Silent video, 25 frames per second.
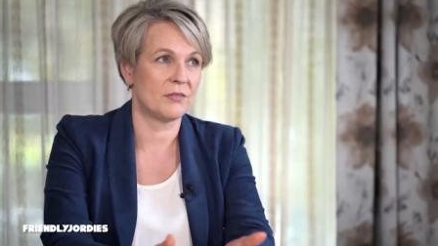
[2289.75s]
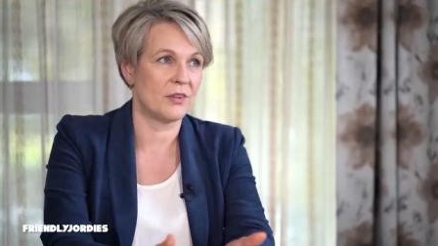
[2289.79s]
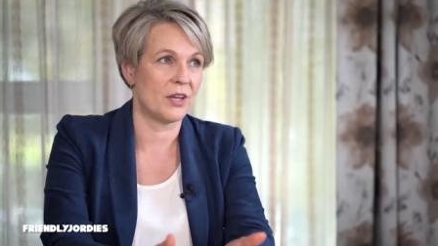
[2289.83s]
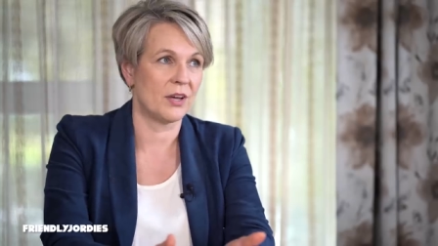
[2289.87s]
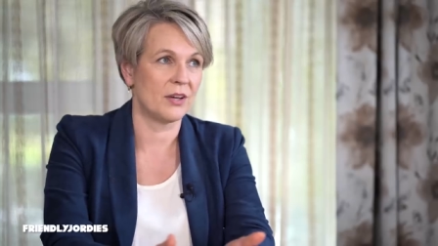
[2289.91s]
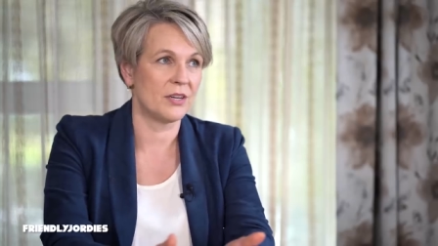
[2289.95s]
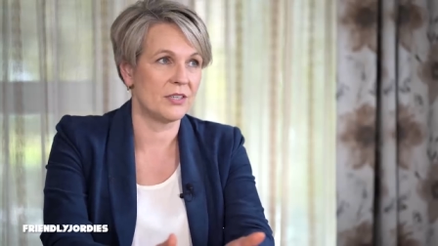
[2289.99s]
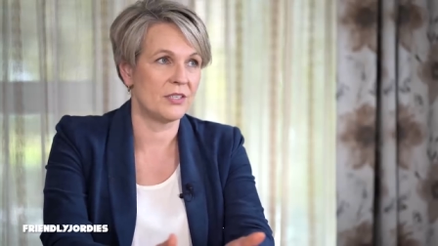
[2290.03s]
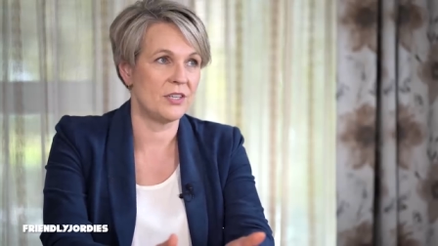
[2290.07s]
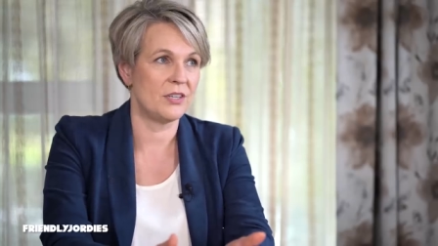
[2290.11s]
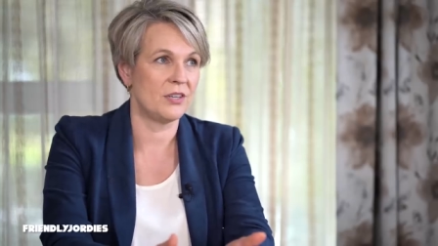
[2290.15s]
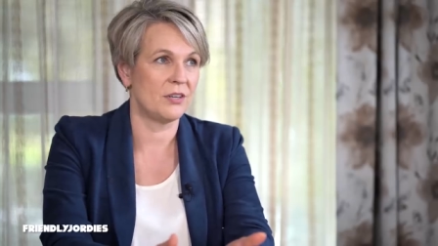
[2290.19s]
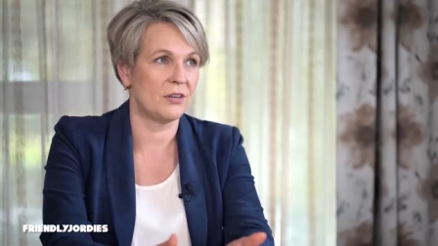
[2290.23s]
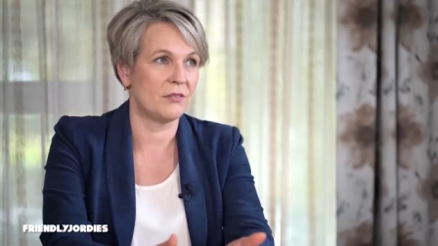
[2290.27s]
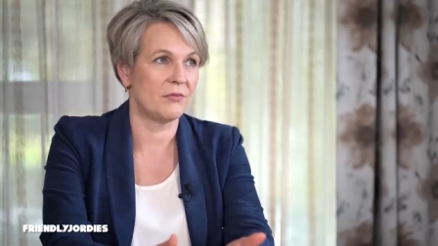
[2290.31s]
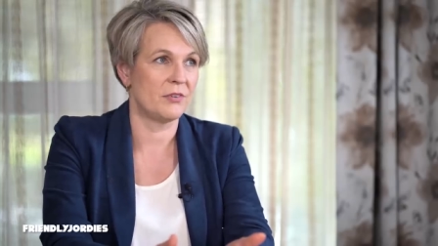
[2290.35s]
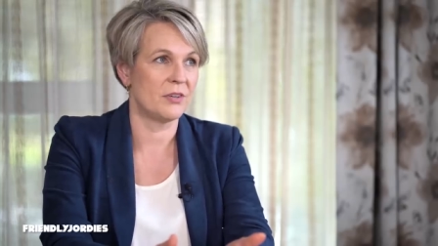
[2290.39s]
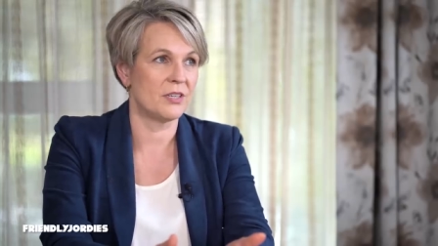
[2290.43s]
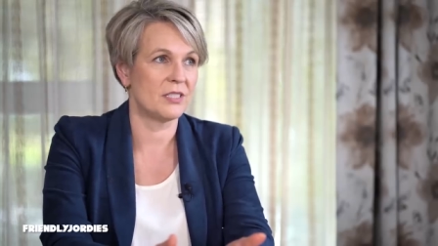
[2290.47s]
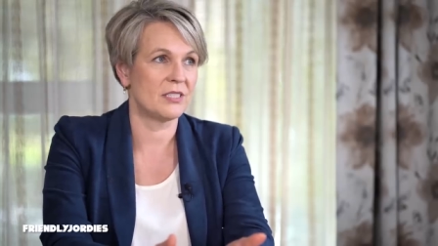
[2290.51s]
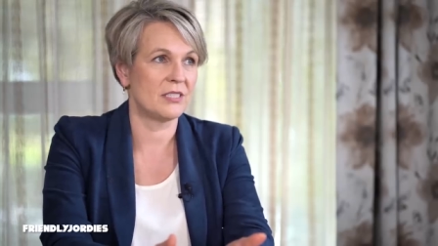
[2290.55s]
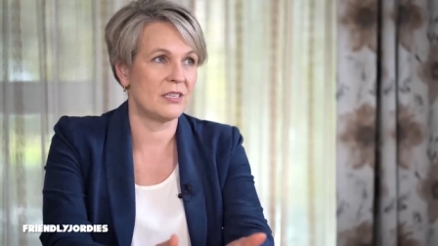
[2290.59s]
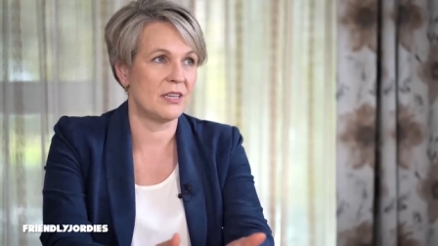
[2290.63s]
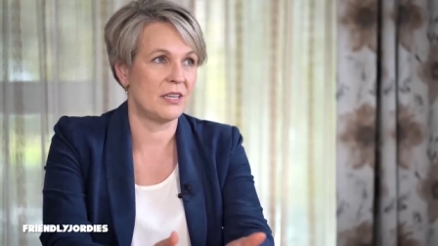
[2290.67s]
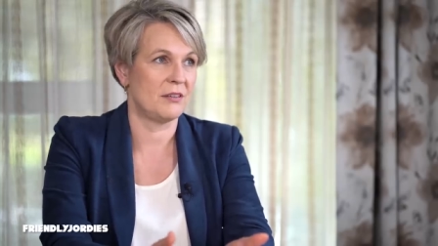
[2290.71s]
of going to
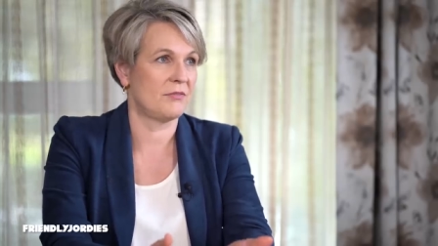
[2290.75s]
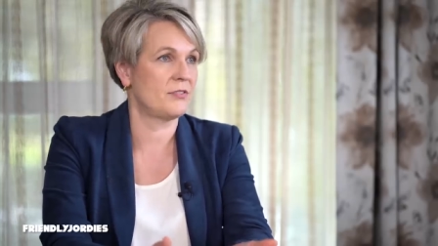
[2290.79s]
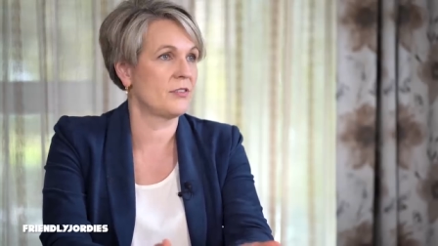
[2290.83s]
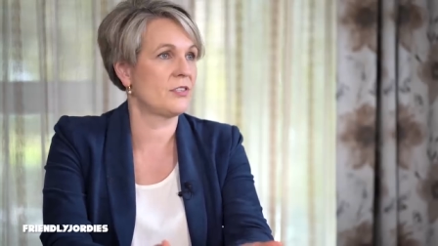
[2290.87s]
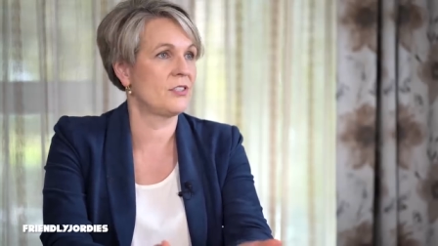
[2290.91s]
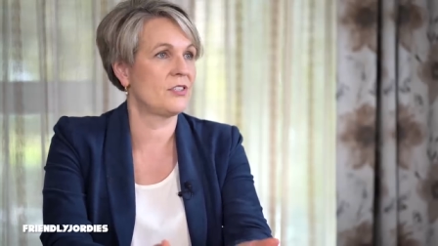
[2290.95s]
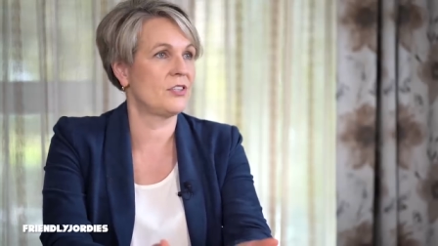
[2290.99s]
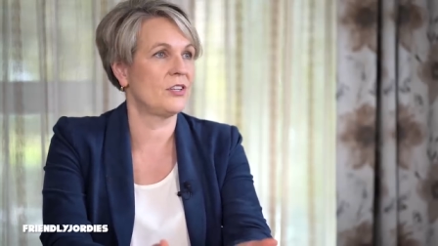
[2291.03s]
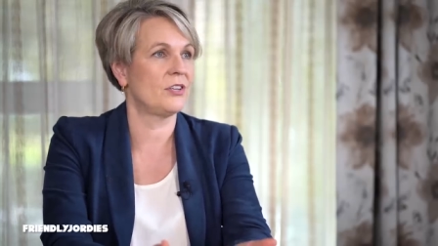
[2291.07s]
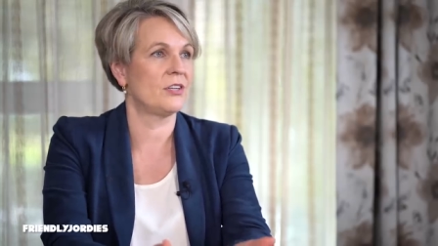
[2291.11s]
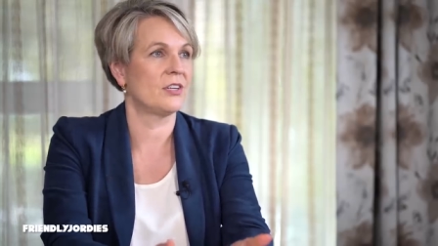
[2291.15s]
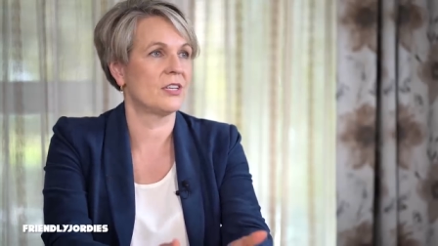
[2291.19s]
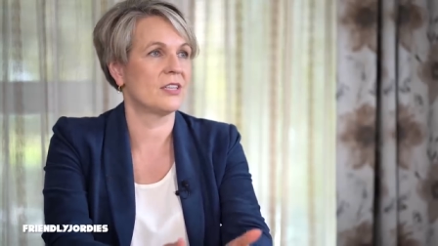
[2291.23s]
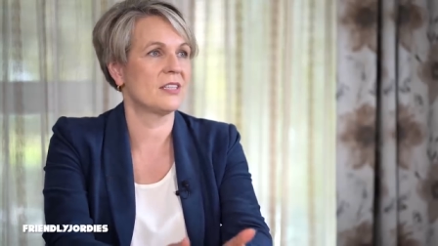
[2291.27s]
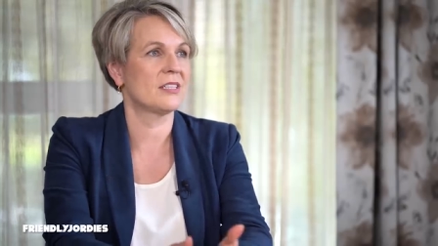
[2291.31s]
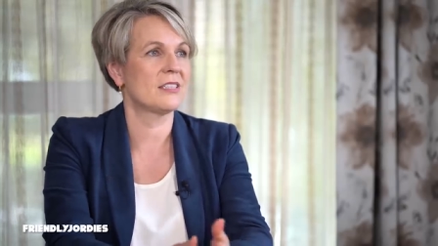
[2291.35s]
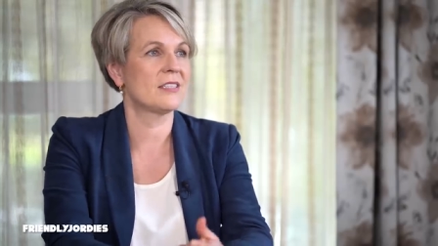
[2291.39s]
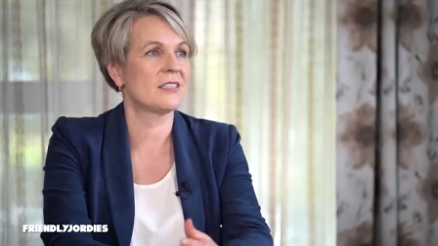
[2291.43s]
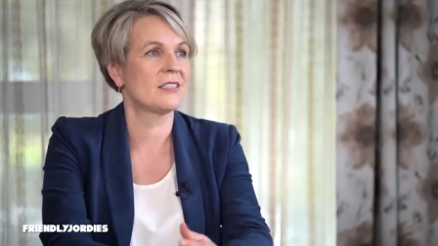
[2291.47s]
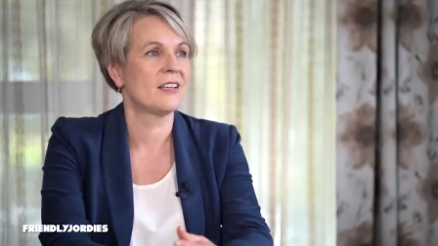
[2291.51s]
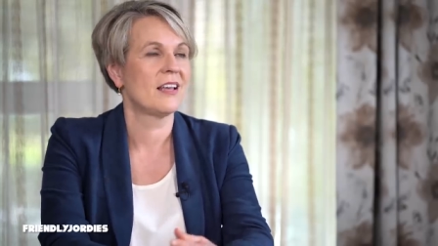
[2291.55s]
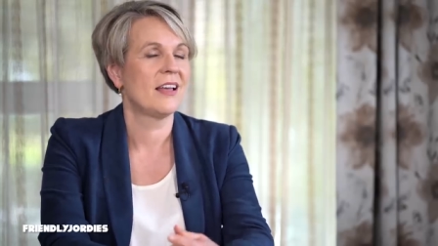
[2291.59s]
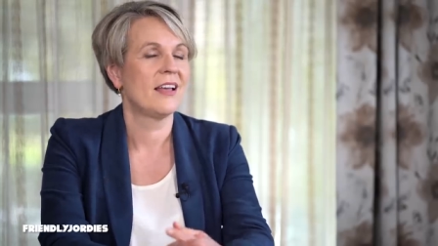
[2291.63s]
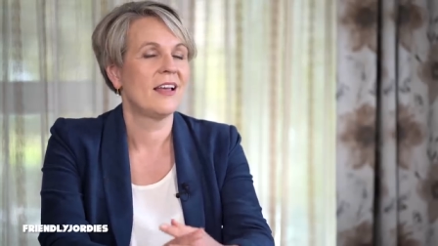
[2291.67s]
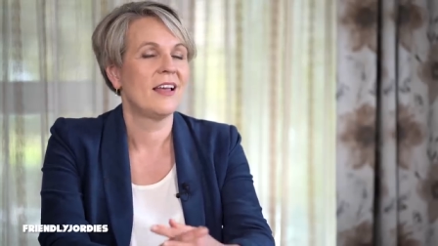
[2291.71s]
university for
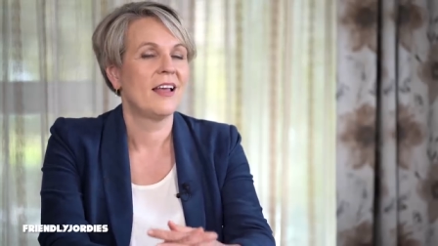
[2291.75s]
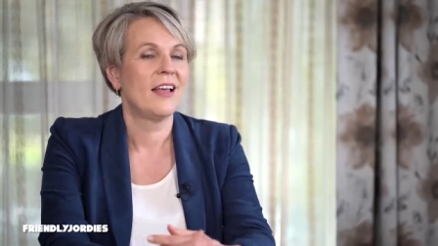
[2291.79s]
students.